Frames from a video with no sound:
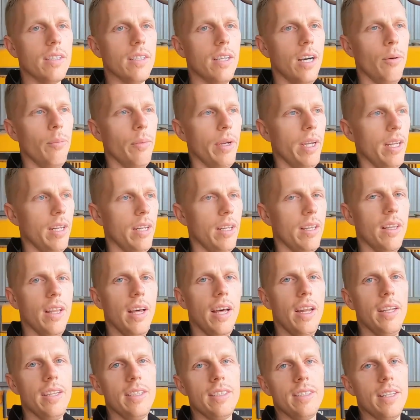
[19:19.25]
I mean,
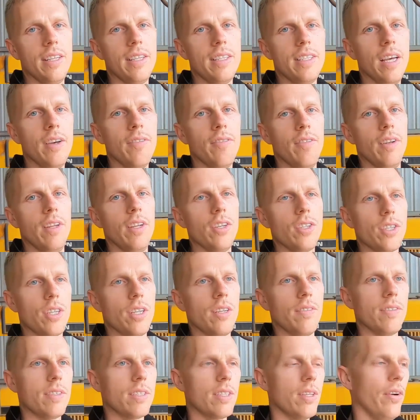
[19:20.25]
that is the definition
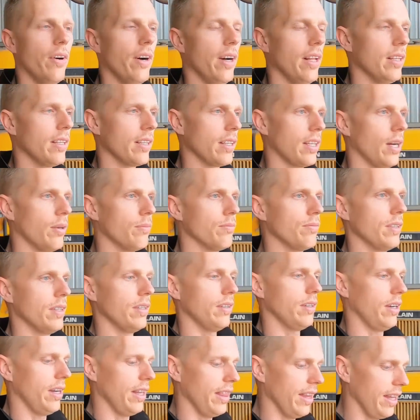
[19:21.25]
of style and comfort
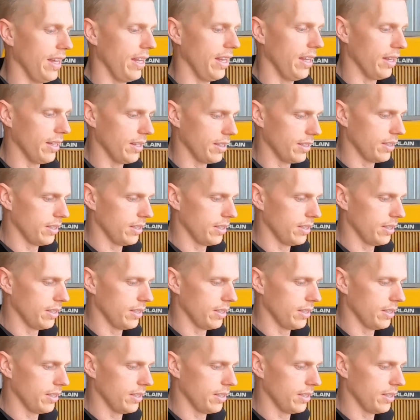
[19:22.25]
right there.